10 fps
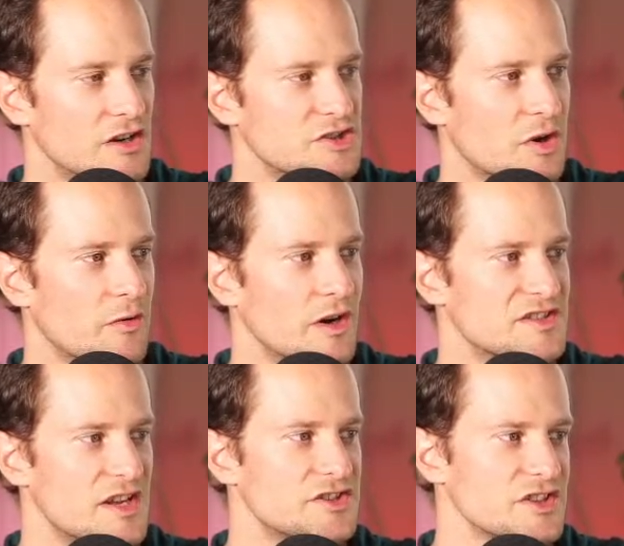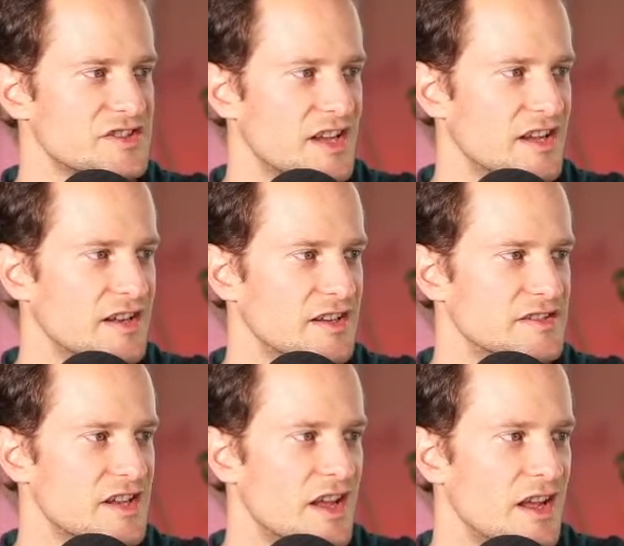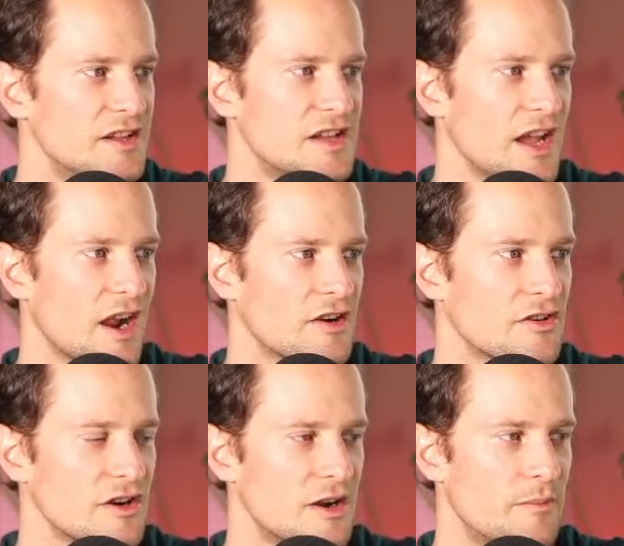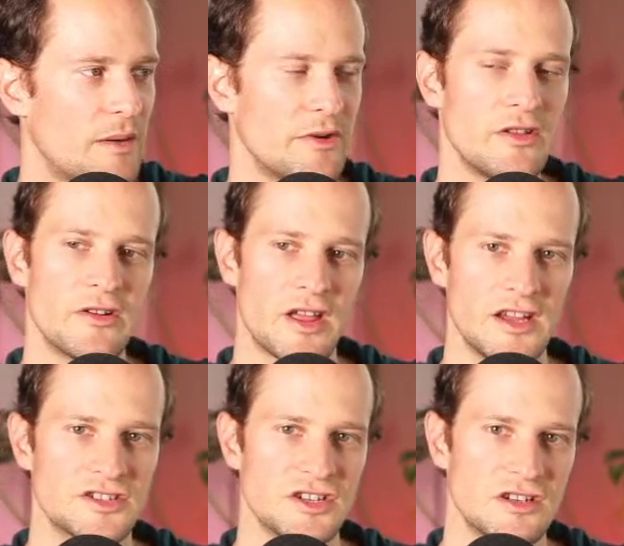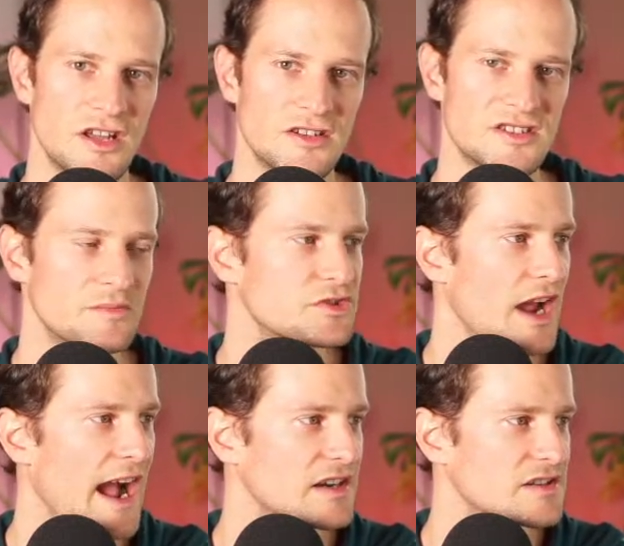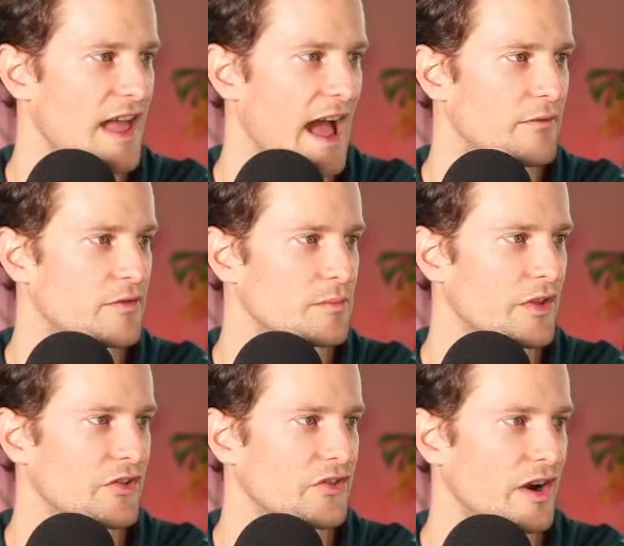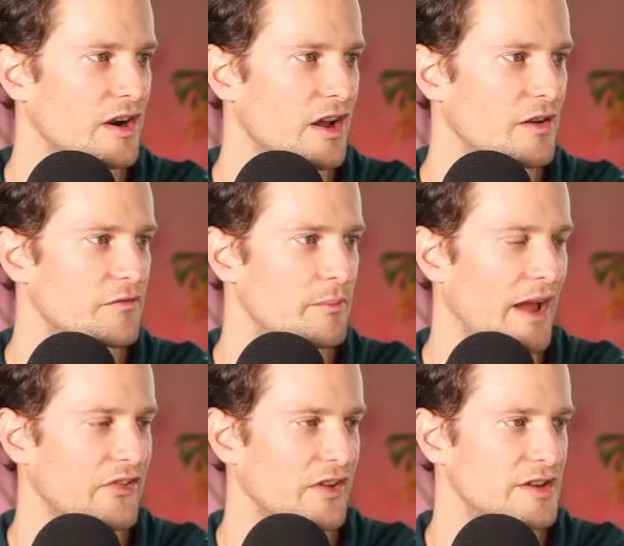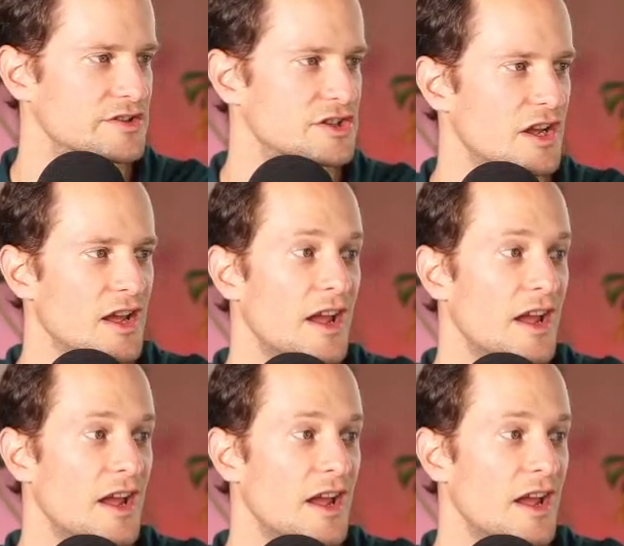So what we're essentially saying is take our current memory location and subtract that from the start of message.